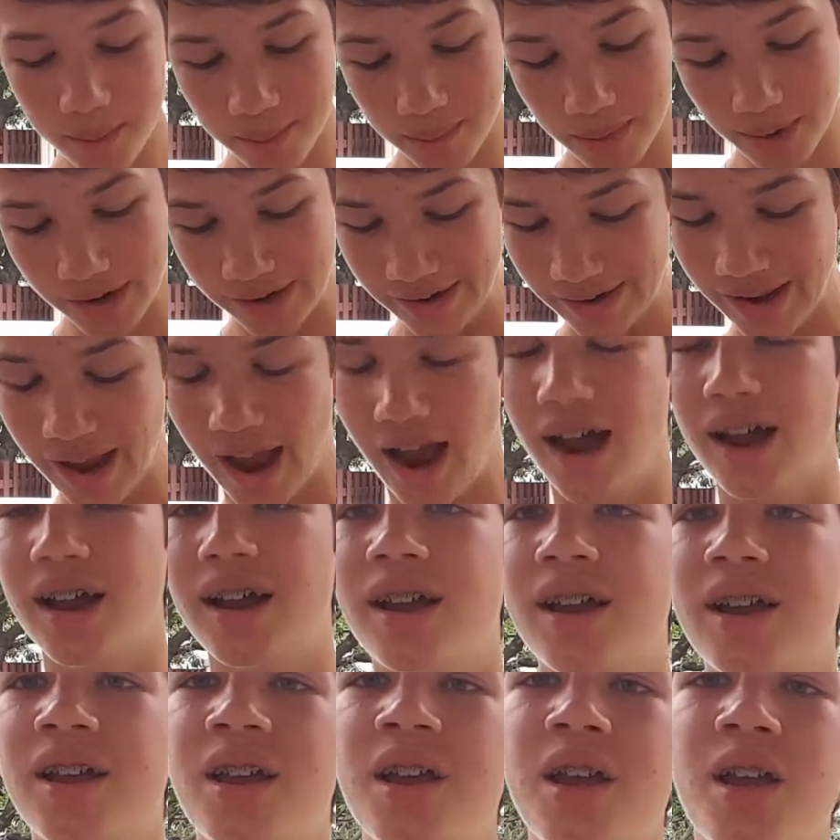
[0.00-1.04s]
But yeah,
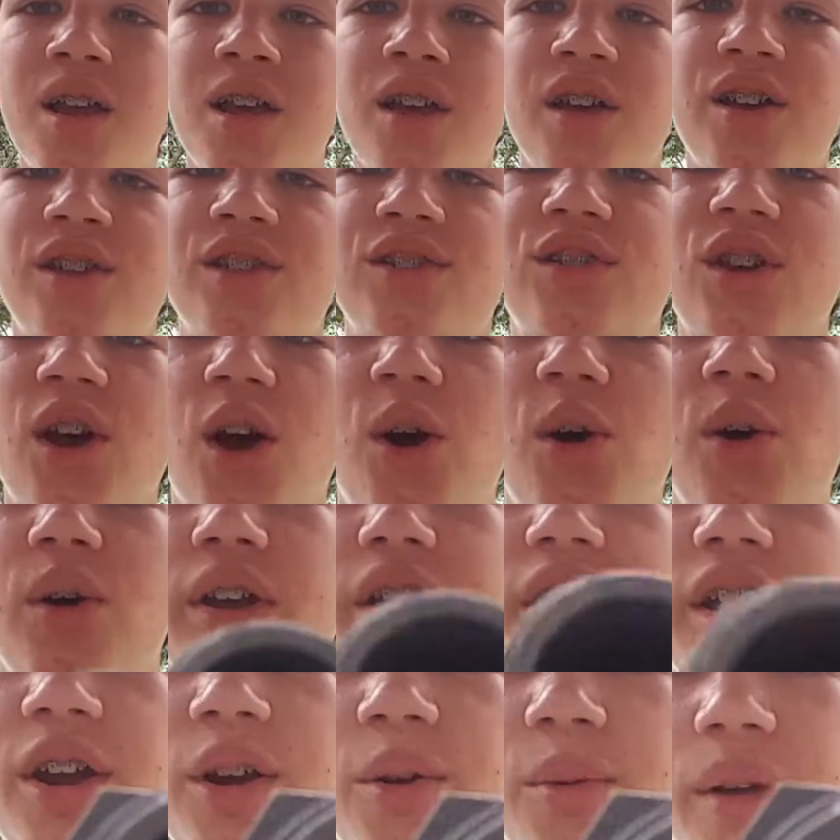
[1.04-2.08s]
so
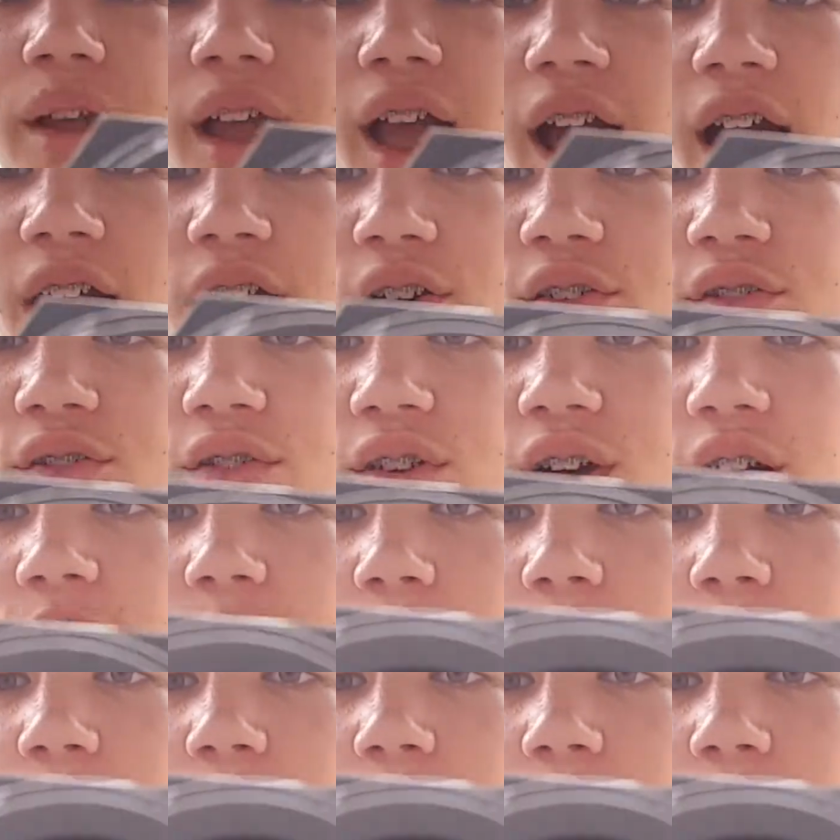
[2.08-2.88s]
here we have,